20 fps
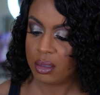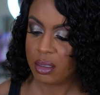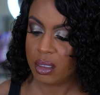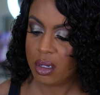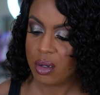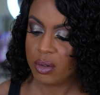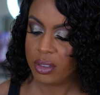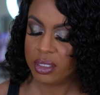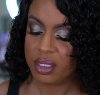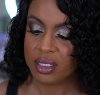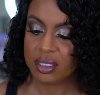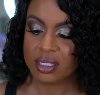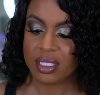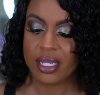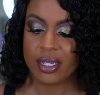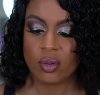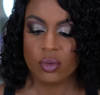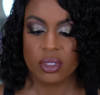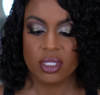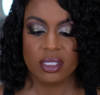oh, it looks
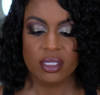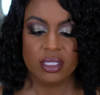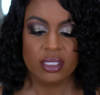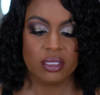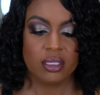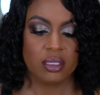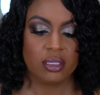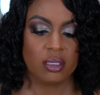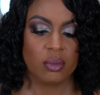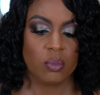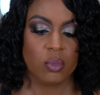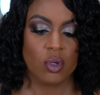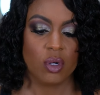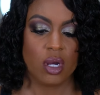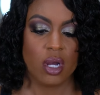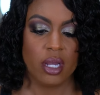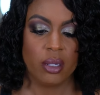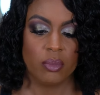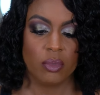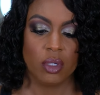like one of these is a
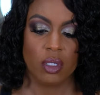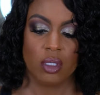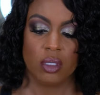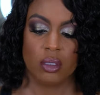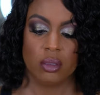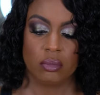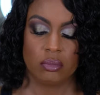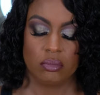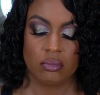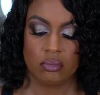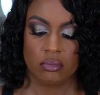primer.